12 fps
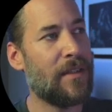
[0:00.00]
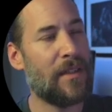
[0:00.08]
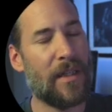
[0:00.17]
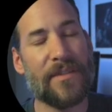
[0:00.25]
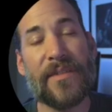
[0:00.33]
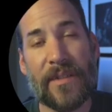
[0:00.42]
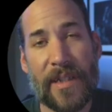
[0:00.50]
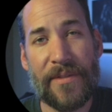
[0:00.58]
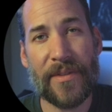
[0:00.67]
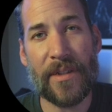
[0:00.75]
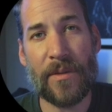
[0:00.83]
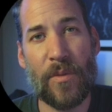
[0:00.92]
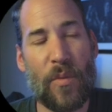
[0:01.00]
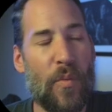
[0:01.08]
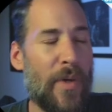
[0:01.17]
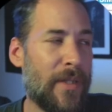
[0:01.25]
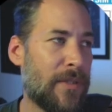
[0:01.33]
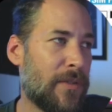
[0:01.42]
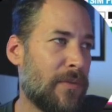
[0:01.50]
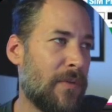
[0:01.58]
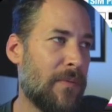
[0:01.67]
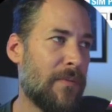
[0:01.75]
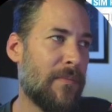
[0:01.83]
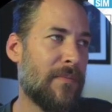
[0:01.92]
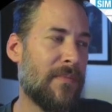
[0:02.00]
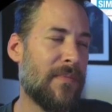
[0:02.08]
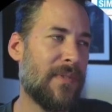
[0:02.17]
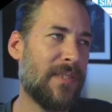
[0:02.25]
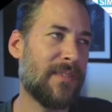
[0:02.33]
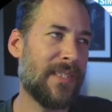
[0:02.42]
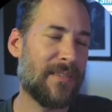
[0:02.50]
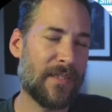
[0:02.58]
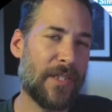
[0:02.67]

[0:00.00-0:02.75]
sliver is